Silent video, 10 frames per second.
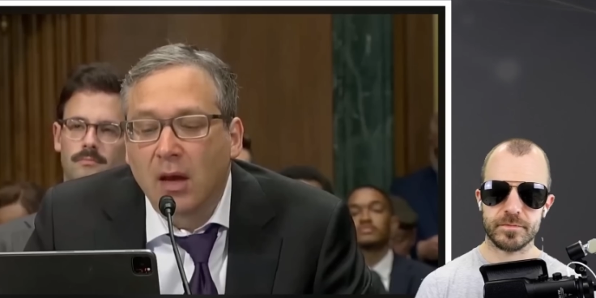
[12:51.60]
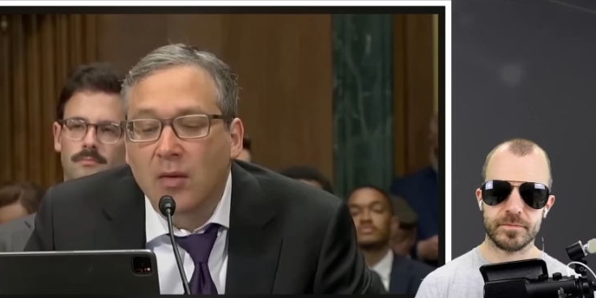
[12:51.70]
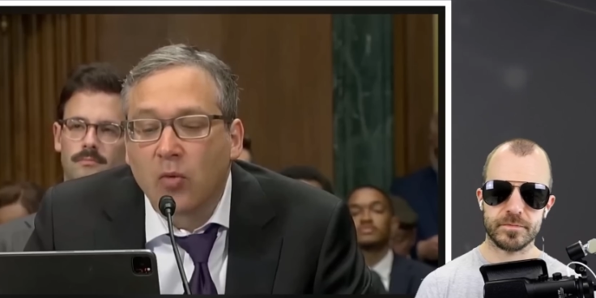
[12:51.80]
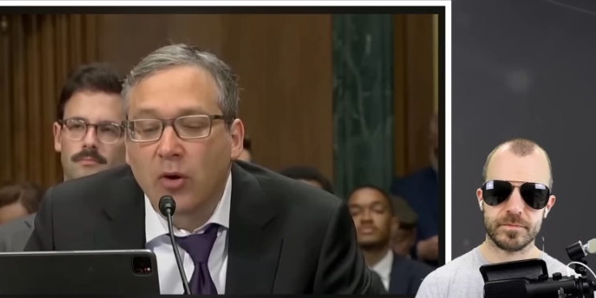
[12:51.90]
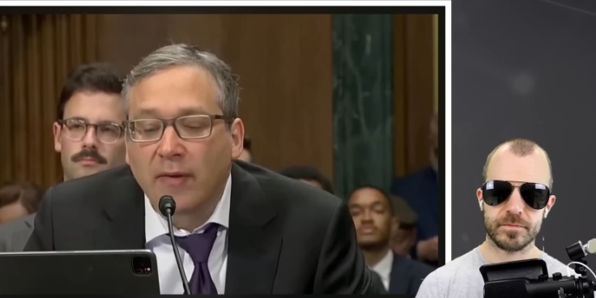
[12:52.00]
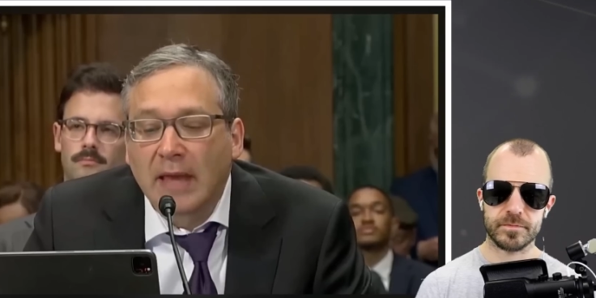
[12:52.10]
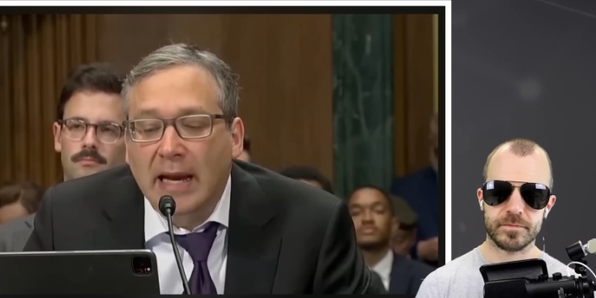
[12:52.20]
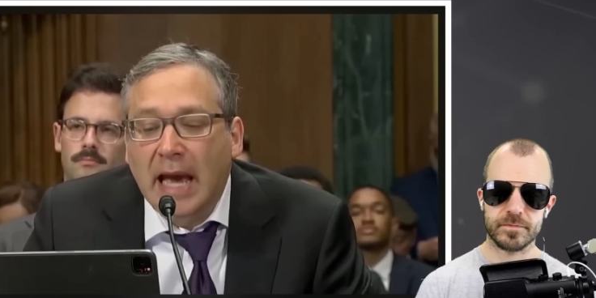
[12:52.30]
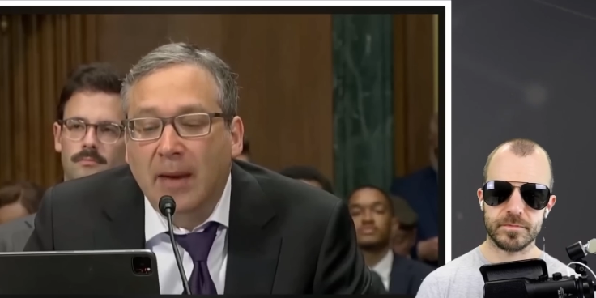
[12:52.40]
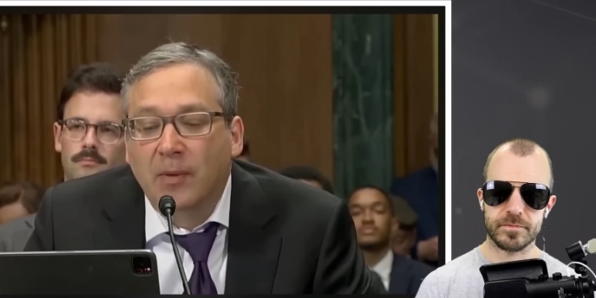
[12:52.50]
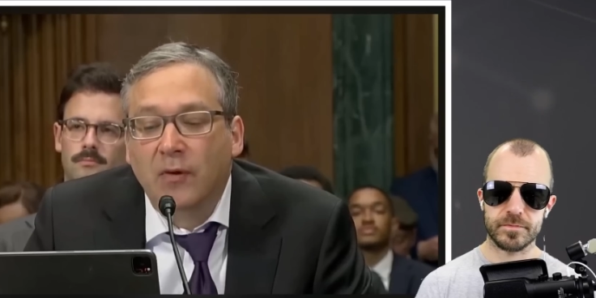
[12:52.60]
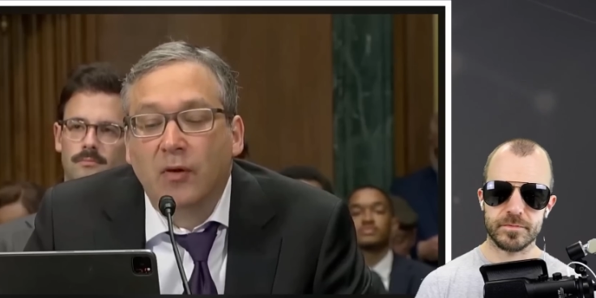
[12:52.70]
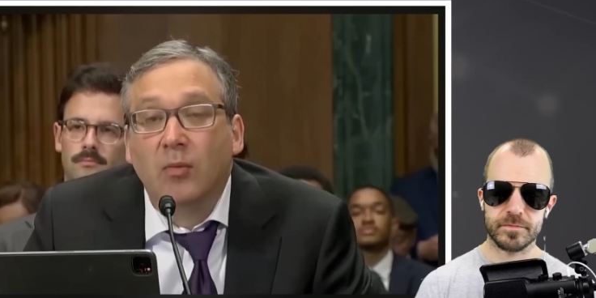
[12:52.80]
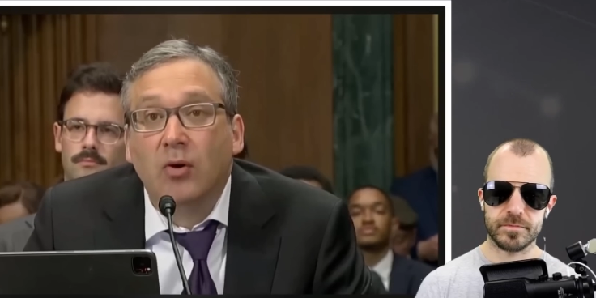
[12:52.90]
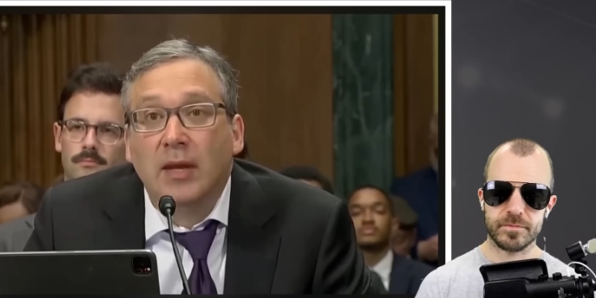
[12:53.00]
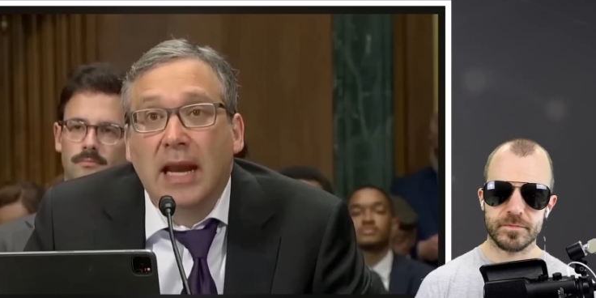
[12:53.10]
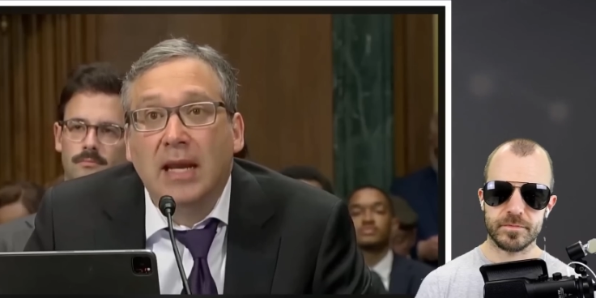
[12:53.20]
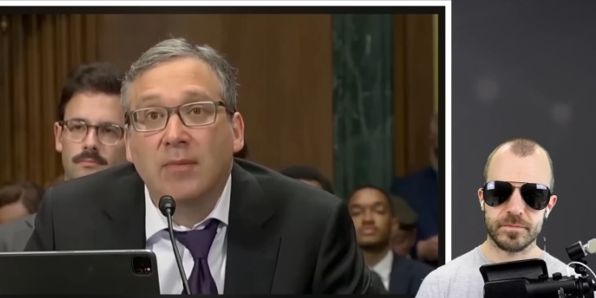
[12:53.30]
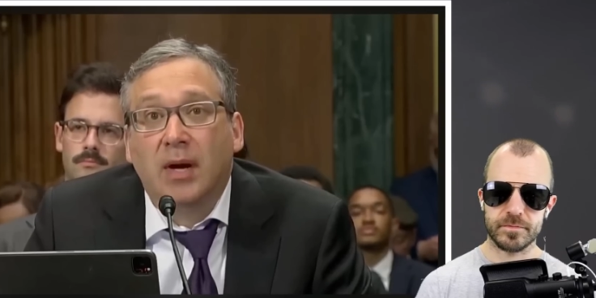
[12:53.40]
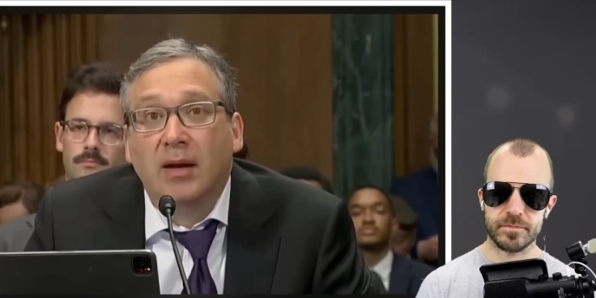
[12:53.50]
Speaker 1: The more that that happens, the more that
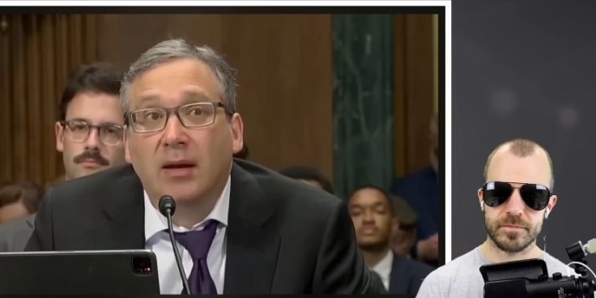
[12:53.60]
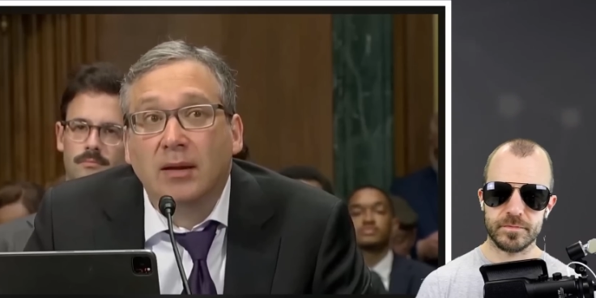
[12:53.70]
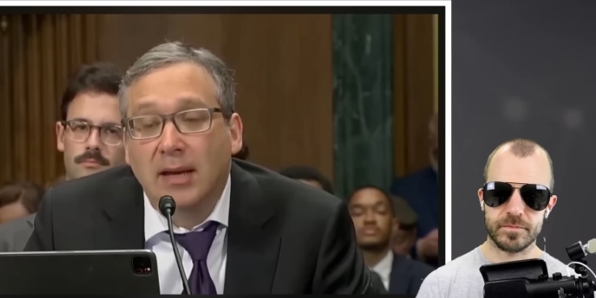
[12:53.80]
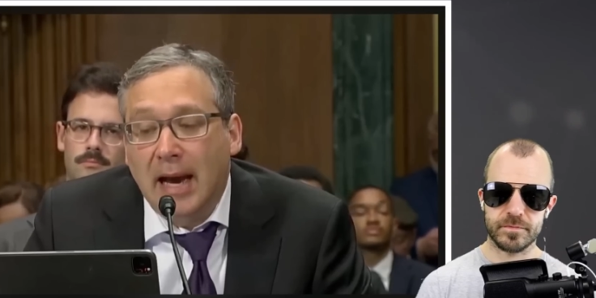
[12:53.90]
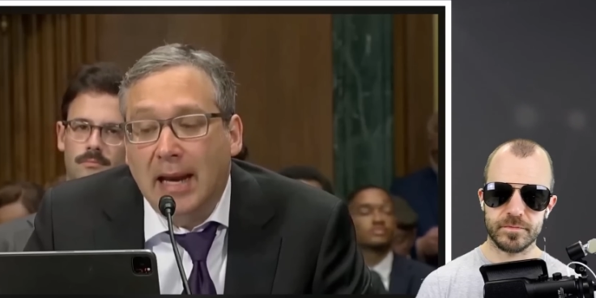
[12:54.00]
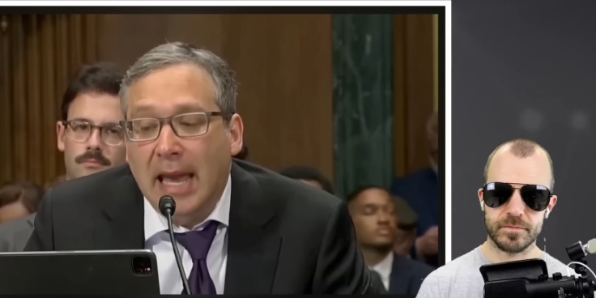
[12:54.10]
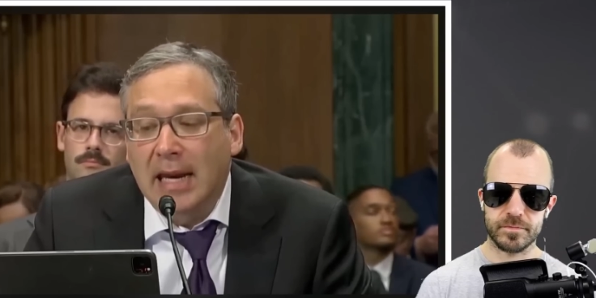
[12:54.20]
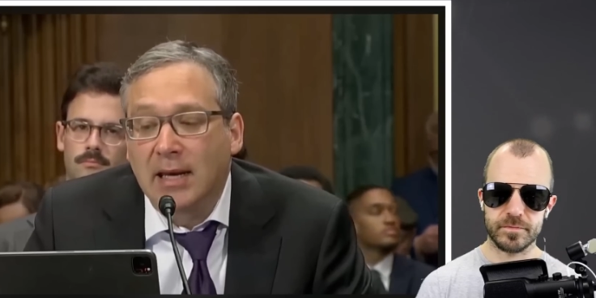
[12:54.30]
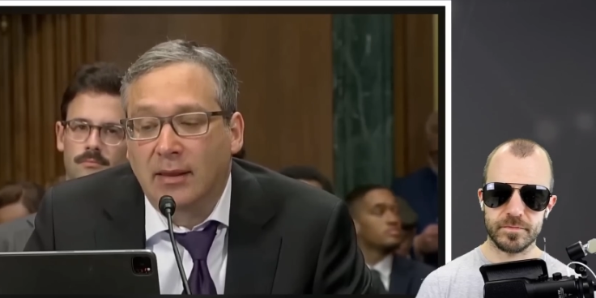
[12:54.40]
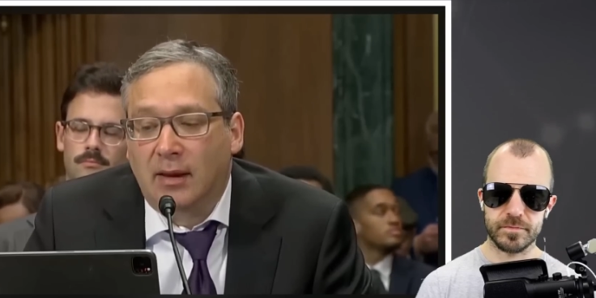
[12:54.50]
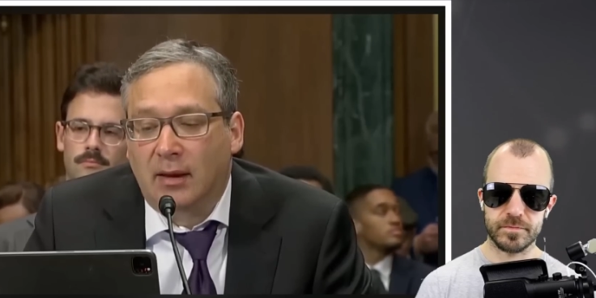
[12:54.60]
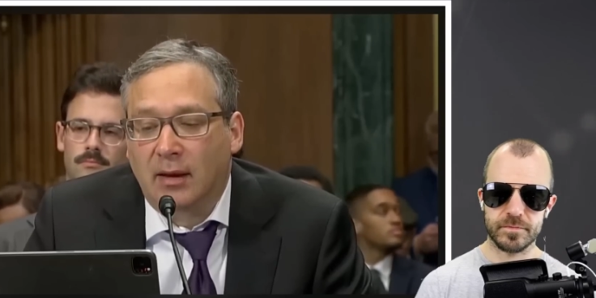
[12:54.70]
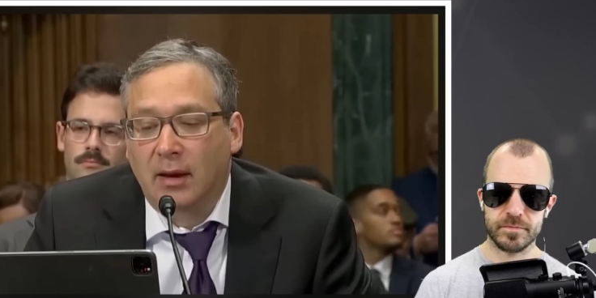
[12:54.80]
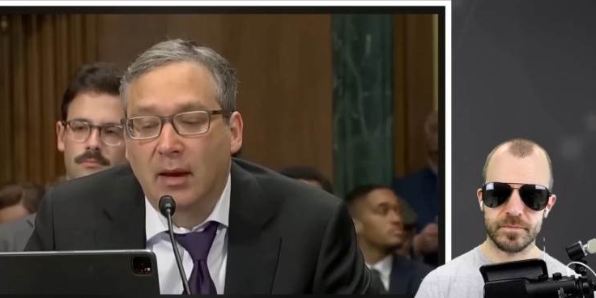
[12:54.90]
anybody can deny anything.